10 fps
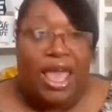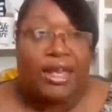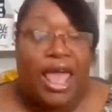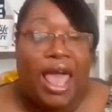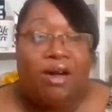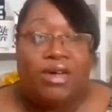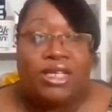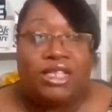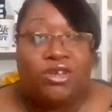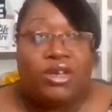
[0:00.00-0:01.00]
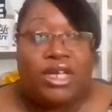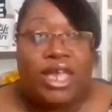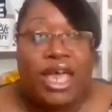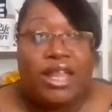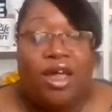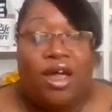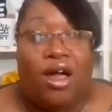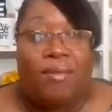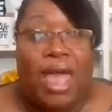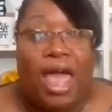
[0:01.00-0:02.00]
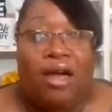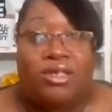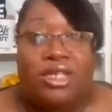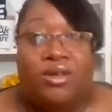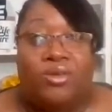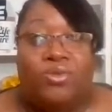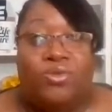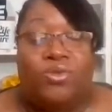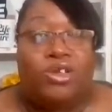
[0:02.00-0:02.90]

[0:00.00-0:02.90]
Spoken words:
And how is it you look at housing,